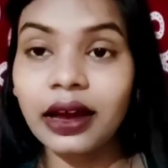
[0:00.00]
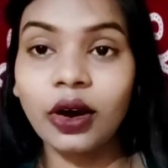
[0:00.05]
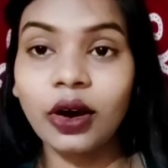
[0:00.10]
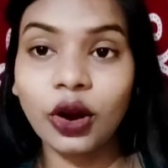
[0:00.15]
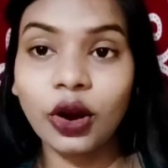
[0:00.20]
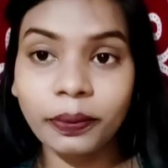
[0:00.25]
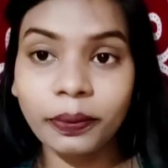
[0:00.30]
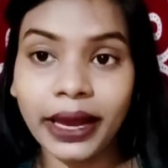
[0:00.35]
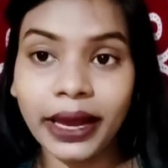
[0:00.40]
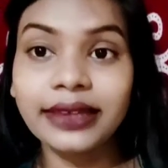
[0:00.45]

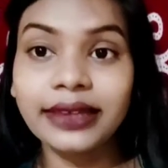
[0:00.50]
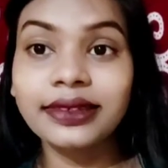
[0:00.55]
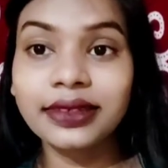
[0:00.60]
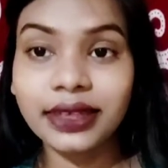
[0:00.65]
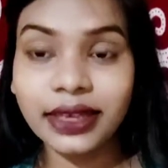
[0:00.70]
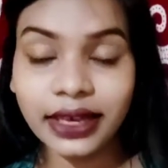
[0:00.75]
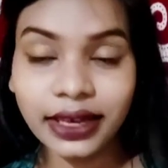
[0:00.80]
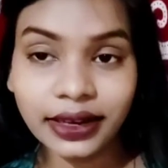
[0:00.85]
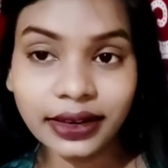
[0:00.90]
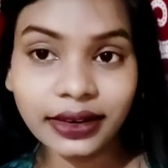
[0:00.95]
on my
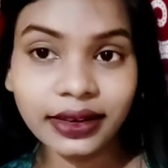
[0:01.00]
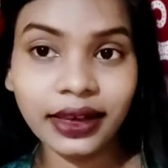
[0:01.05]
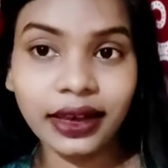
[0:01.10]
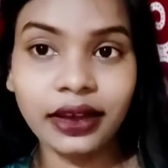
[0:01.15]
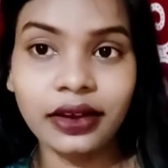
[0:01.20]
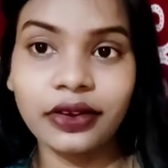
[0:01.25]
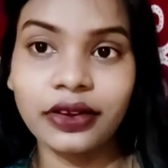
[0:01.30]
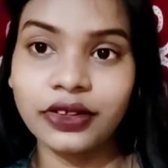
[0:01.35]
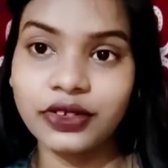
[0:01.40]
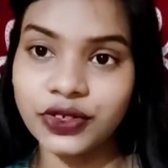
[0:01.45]

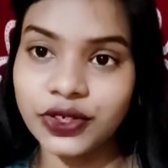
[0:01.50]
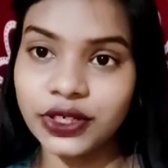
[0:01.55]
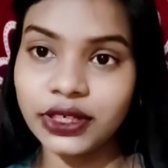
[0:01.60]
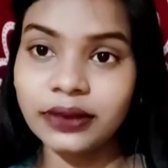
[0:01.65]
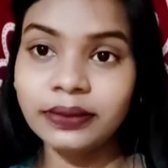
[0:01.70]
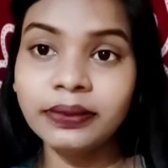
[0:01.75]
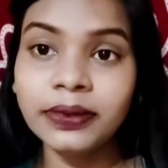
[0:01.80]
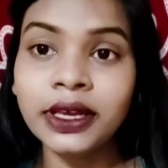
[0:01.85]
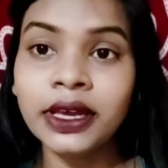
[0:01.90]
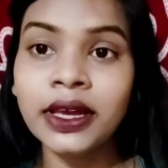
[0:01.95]
skincare
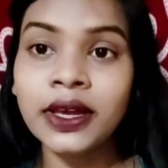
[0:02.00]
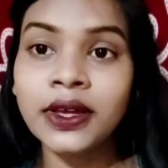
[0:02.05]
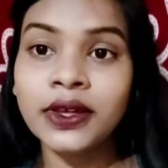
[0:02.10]
regime.